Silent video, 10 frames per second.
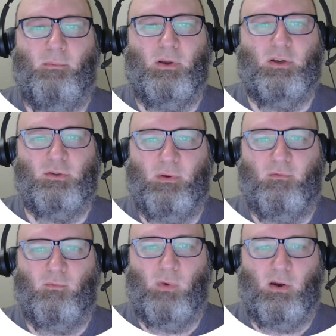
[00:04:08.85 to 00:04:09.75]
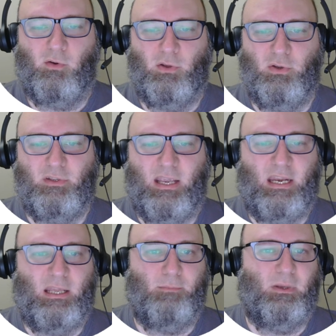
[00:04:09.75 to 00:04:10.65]
because we're not using
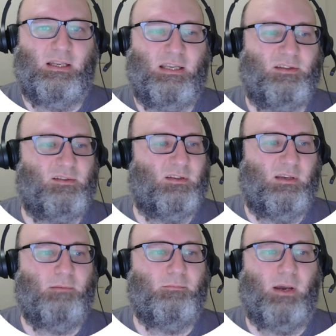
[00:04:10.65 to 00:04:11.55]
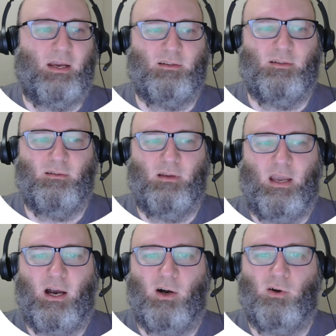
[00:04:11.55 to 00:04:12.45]
any abilities to impact
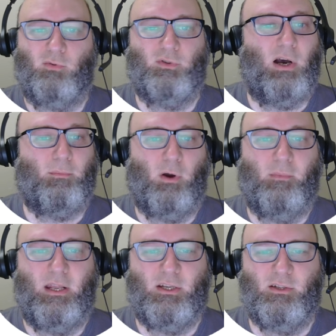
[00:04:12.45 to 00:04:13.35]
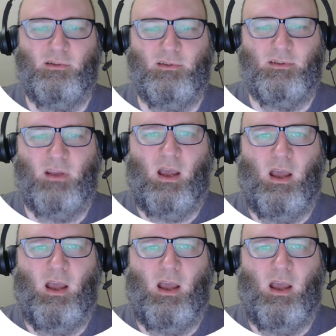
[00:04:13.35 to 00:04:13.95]
our type combinations.